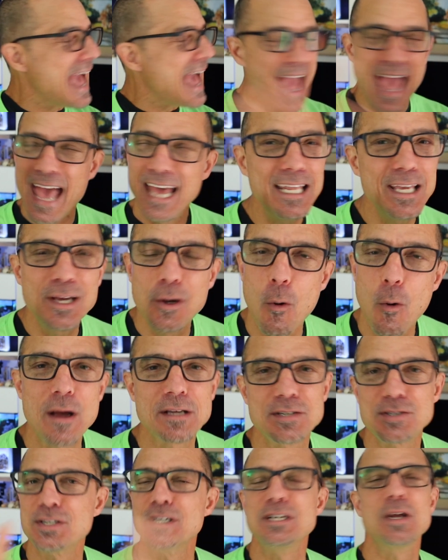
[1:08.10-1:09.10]
any
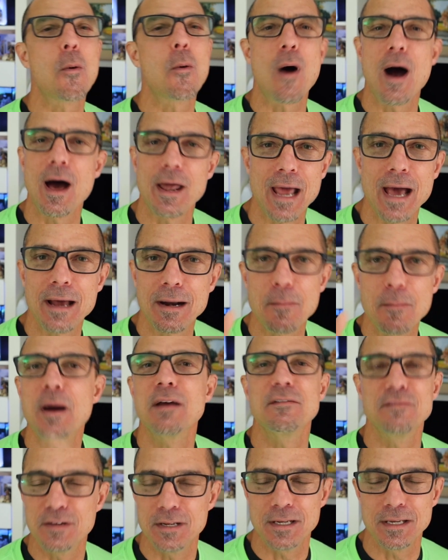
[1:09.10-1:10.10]
question you want out of
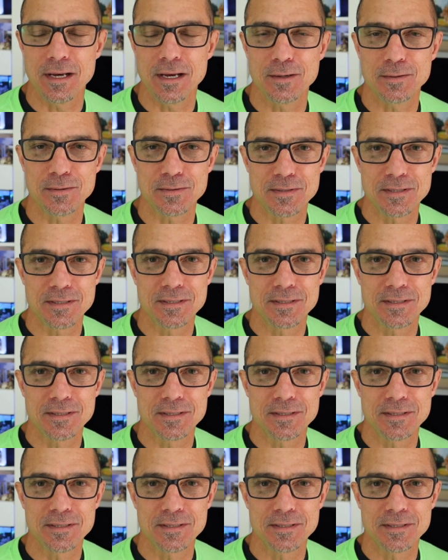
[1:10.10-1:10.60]
my videos.